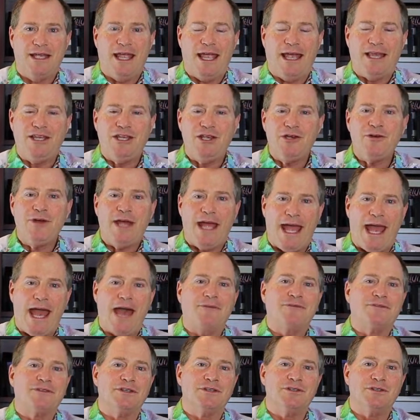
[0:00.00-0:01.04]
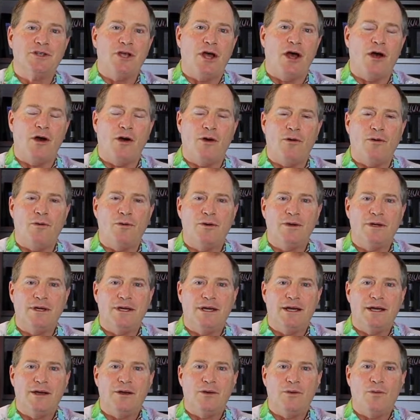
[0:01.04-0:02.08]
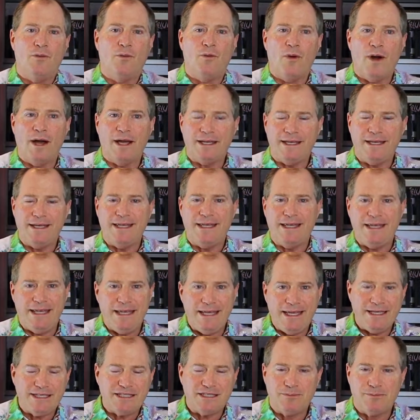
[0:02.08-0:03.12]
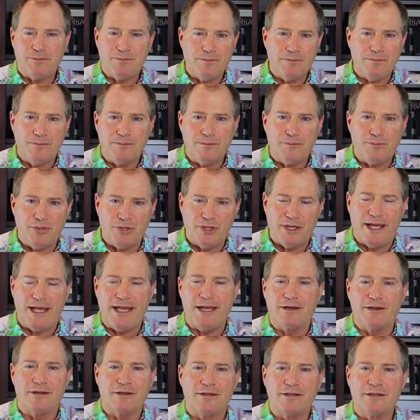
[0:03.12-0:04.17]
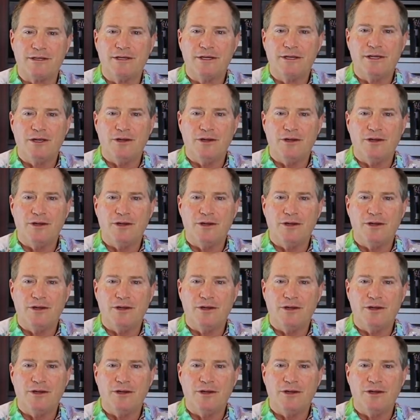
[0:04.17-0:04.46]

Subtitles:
And you have to know what each player,